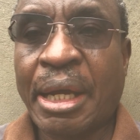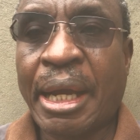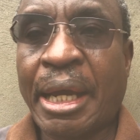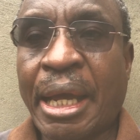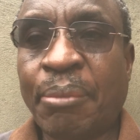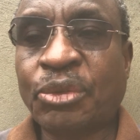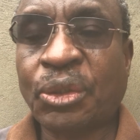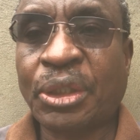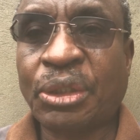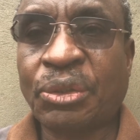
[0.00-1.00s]
And I'm
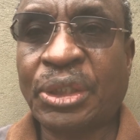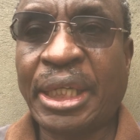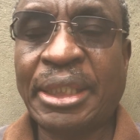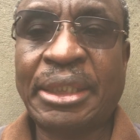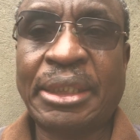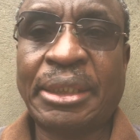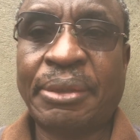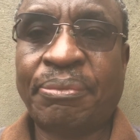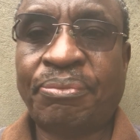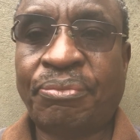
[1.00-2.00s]
sorry to say it,
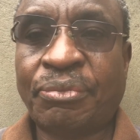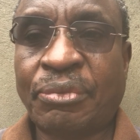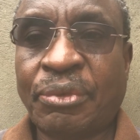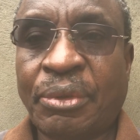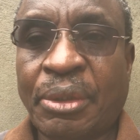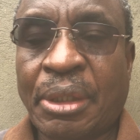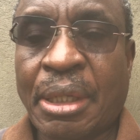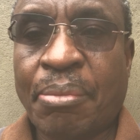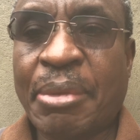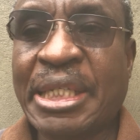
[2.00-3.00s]

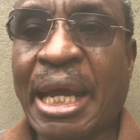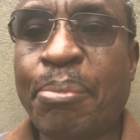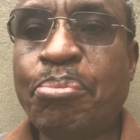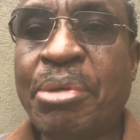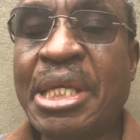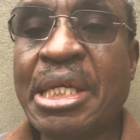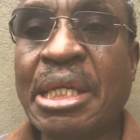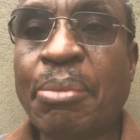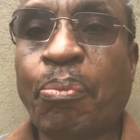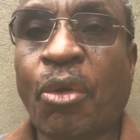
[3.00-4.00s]
but a
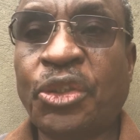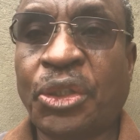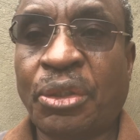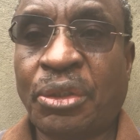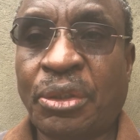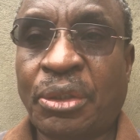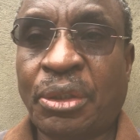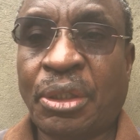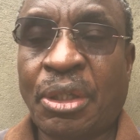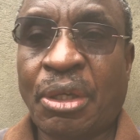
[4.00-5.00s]
big portion
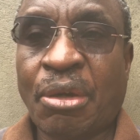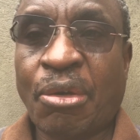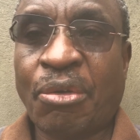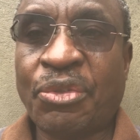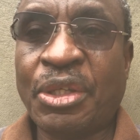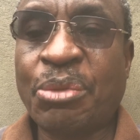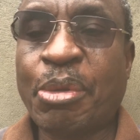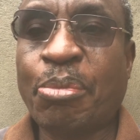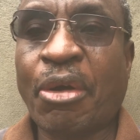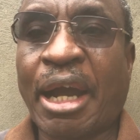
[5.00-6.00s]
of these
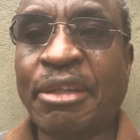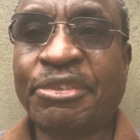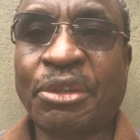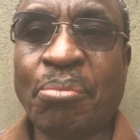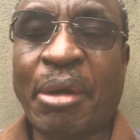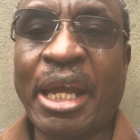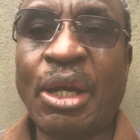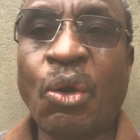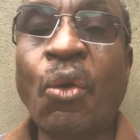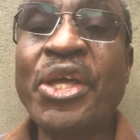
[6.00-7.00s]
people come from my
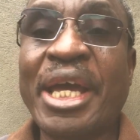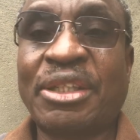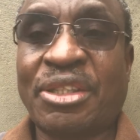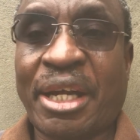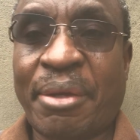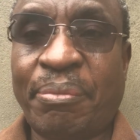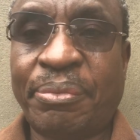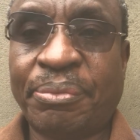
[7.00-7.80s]
Luhya tribe.